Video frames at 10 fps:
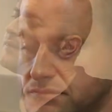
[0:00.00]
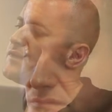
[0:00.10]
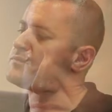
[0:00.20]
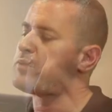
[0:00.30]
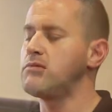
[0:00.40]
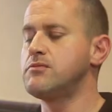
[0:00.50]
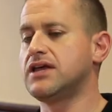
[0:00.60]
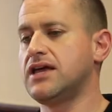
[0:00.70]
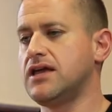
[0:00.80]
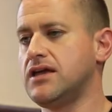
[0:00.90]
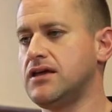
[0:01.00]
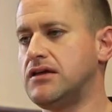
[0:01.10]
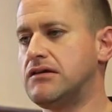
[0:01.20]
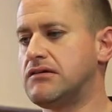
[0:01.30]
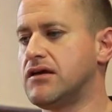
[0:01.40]
There's
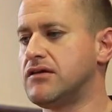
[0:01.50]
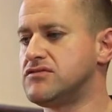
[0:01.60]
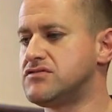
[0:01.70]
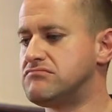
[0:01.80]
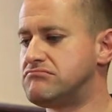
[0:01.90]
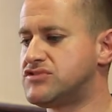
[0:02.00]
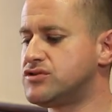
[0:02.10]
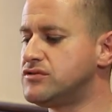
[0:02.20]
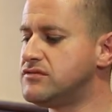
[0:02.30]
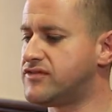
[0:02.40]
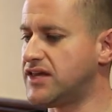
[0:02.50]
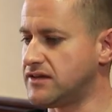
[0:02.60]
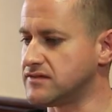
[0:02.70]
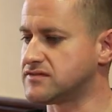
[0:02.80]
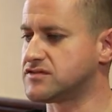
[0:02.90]
probably two
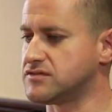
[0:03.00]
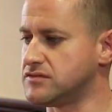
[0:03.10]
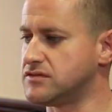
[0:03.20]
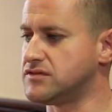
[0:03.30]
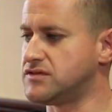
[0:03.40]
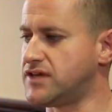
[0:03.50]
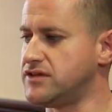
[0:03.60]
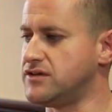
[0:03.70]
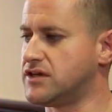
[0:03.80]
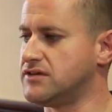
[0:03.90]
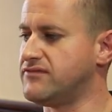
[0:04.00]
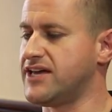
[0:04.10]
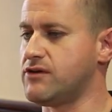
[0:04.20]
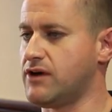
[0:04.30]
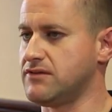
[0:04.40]
things that you can
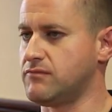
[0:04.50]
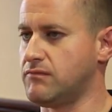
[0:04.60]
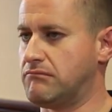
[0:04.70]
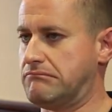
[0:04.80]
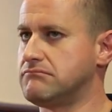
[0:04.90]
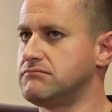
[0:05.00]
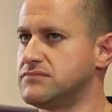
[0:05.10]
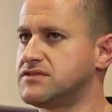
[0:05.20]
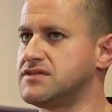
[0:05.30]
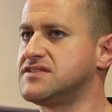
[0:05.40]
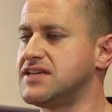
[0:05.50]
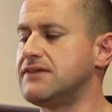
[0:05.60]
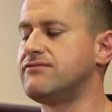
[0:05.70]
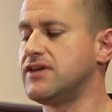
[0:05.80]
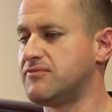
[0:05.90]
evaluate to
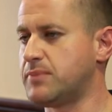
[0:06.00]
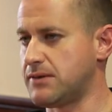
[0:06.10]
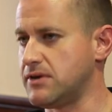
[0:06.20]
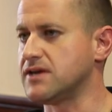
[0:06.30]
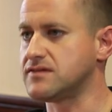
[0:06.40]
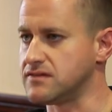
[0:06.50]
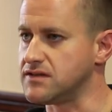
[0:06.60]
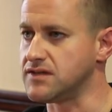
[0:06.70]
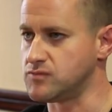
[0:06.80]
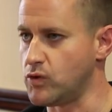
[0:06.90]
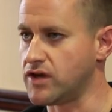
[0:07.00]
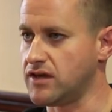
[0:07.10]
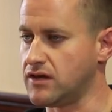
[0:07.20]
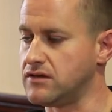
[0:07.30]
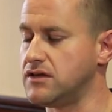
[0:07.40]
see if PBS is
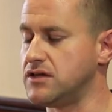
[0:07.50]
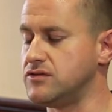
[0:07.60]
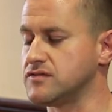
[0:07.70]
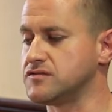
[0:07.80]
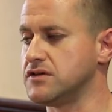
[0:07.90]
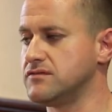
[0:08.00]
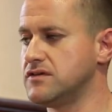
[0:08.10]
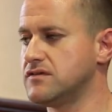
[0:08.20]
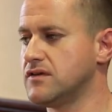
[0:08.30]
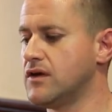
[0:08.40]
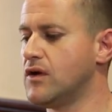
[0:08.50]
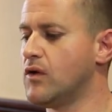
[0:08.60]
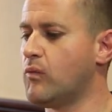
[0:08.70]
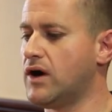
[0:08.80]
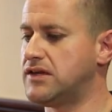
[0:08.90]
working in your service.
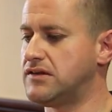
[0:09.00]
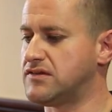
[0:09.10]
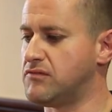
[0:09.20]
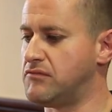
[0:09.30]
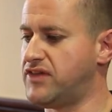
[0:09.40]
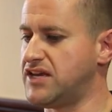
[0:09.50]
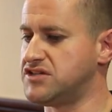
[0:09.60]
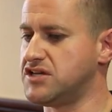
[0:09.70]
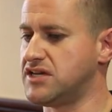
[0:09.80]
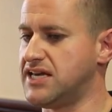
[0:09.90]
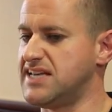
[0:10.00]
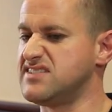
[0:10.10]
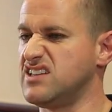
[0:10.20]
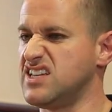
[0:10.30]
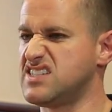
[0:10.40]
One is things you can
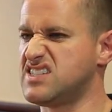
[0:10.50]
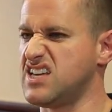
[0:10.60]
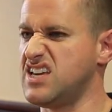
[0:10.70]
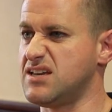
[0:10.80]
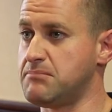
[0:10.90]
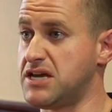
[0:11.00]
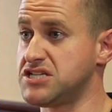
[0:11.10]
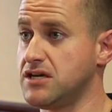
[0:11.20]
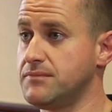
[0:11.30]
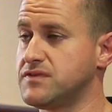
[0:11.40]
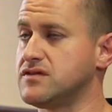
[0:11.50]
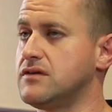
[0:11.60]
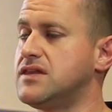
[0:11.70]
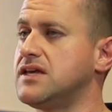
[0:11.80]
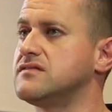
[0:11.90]
easily see and measure. So
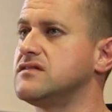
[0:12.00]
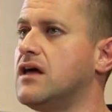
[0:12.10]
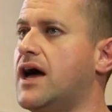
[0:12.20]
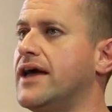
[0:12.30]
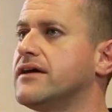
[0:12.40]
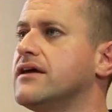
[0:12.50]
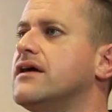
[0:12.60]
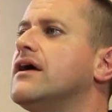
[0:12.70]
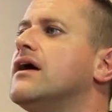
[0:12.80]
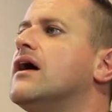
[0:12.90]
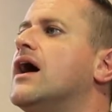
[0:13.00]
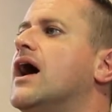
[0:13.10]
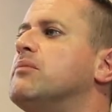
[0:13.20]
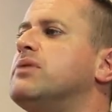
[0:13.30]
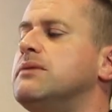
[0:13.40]
things like,
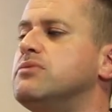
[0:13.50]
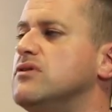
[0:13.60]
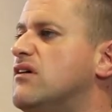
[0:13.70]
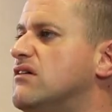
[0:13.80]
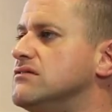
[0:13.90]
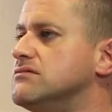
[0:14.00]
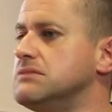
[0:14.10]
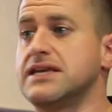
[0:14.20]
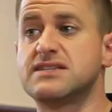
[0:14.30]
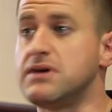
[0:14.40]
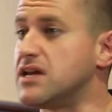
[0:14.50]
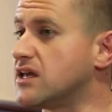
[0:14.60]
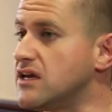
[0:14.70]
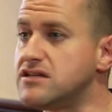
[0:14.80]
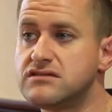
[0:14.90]
are people on less
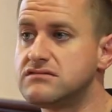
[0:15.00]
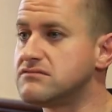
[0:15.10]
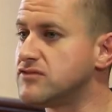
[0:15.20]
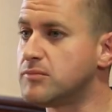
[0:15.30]
medication for